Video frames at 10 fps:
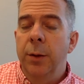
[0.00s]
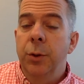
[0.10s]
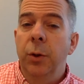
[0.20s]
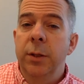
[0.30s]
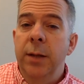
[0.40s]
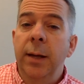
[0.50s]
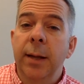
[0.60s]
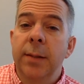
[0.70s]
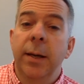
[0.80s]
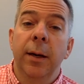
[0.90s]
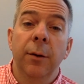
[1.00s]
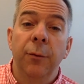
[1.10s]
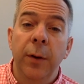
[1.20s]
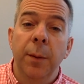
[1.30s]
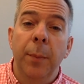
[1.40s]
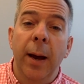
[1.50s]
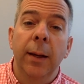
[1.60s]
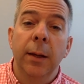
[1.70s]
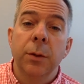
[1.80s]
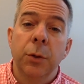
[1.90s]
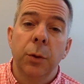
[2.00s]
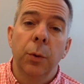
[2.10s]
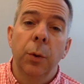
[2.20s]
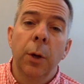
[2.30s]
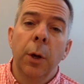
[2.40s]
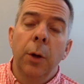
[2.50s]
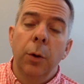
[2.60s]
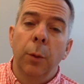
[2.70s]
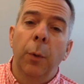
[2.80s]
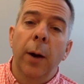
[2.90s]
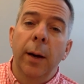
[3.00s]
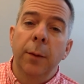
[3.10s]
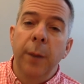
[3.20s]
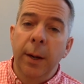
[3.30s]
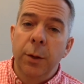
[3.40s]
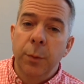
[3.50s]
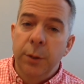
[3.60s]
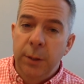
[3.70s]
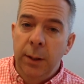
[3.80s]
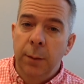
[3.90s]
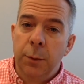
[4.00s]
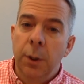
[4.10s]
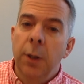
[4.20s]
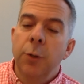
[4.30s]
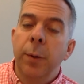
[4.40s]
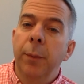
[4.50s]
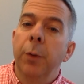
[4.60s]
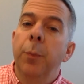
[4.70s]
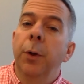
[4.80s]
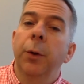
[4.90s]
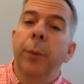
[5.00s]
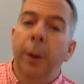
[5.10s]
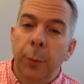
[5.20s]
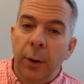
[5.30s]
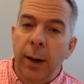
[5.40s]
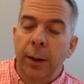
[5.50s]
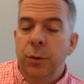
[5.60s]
So you could take that data and feed it back into your product management teams to be able to build a better product.